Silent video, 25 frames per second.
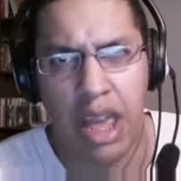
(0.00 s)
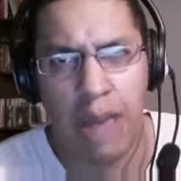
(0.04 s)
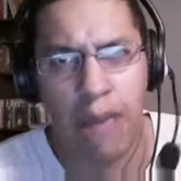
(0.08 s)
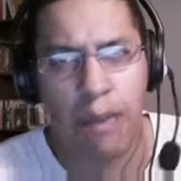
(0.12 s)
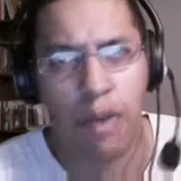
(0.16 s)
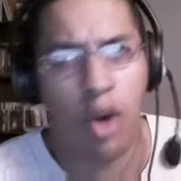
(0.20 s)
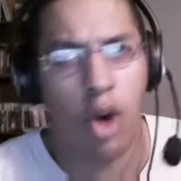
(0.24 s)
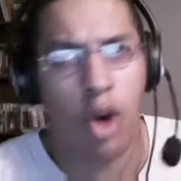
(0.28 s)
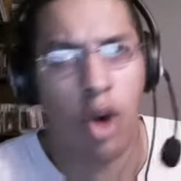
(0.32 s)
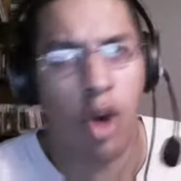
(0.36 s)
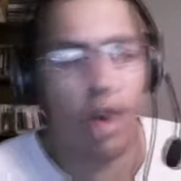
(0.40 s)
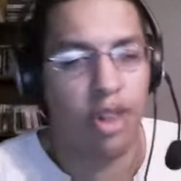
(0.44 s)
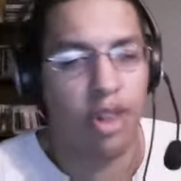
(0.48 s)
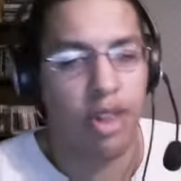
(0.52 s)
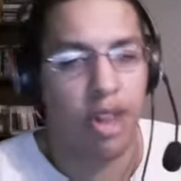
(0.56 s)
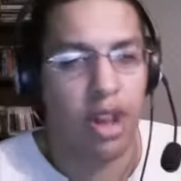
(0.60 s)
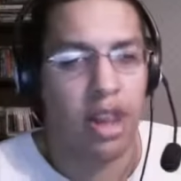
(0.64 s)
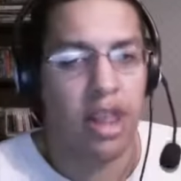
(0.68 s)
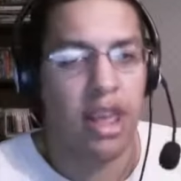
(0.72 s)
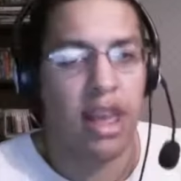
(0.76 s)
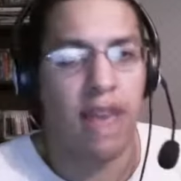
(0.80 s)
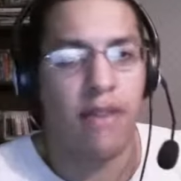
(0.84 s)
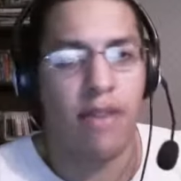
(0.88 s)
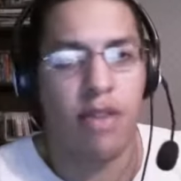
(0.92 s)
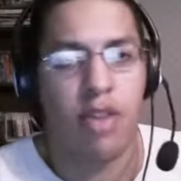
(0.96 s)
I'm constantly
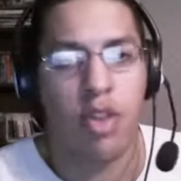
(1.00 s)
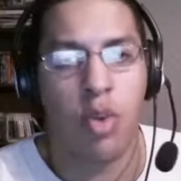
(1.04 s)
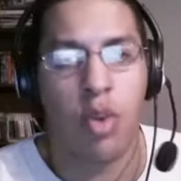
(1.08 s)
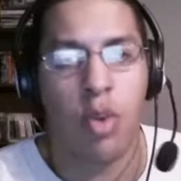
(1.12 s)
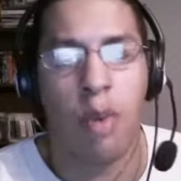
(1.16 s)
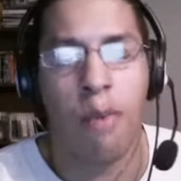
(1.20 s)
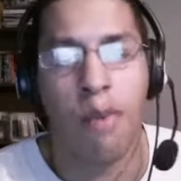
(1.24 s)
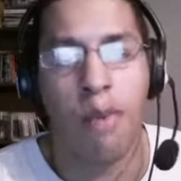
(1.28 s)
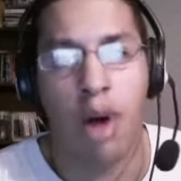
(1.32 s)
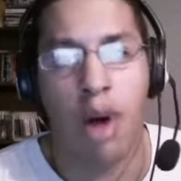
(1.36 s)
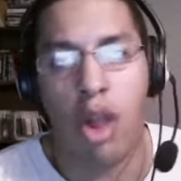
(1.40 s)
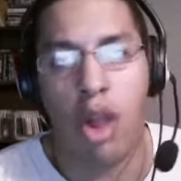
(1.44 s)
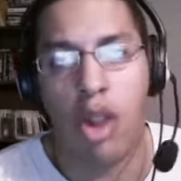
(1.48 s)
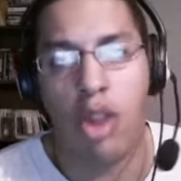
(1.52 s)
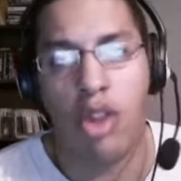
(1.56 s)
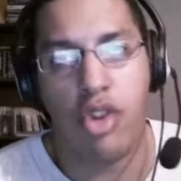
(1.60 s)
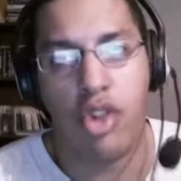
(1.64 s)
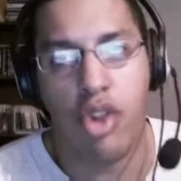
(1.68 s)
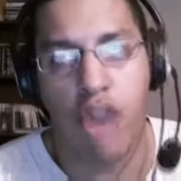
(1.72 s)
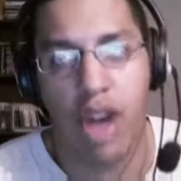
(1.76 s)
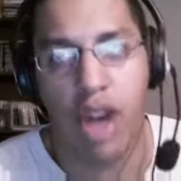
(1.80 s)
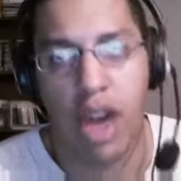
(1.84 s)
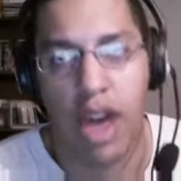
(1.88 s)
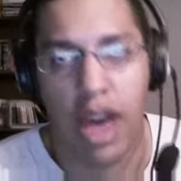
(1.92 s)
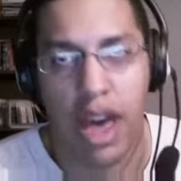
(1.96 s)
having to
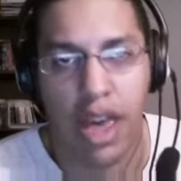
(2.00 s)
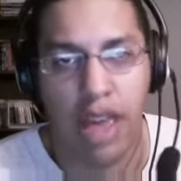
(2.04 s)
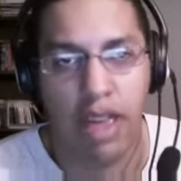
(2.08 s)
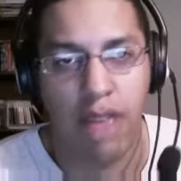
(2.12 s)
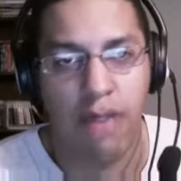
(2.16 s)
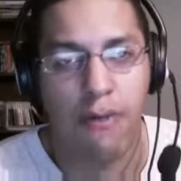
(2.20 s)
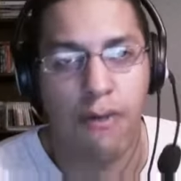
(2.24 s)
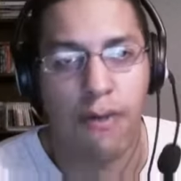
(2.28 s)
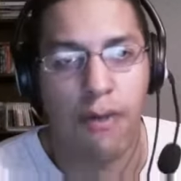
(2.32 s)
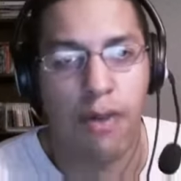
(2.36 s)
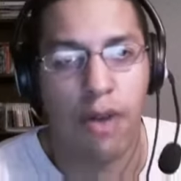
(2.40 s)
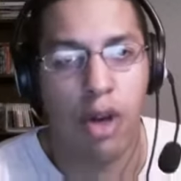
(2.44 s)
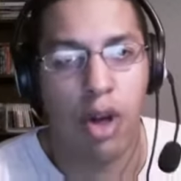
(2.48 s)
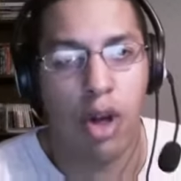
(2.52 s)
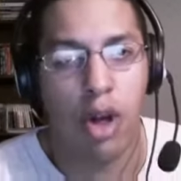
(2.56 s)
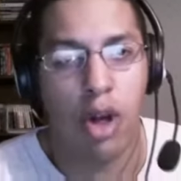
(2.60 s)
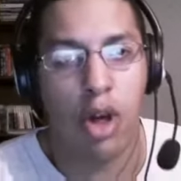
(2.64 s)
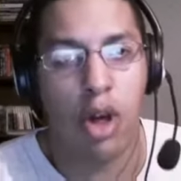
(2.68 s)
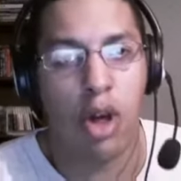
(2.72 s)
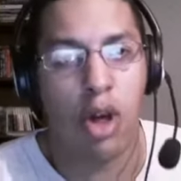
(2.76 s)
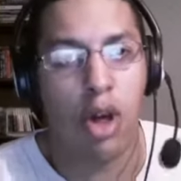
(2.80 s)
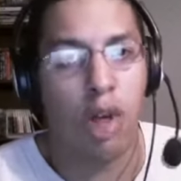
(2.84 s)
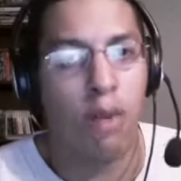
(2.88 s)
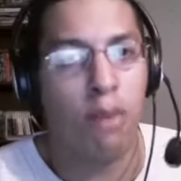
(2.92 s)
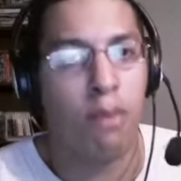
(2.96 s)
apologise
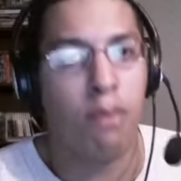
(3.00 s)
for